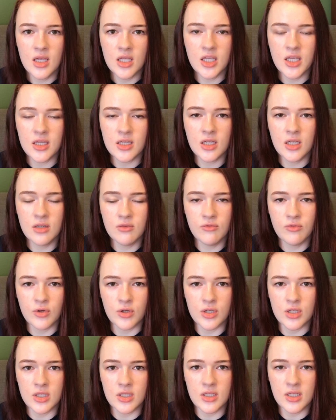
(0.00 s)
get
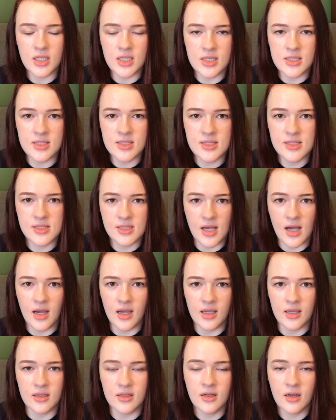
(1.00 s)
converted
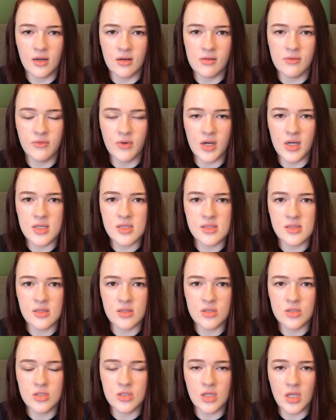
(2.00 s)
inside of us
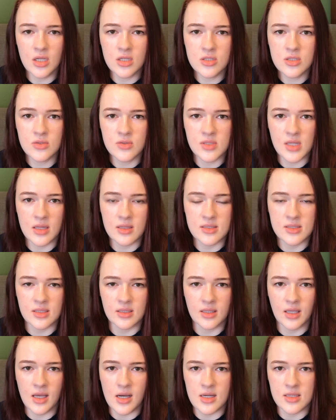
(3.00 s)
into
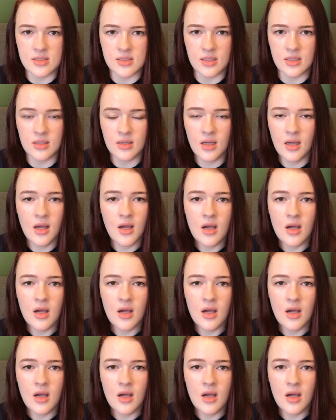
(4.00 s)
salicylic acid.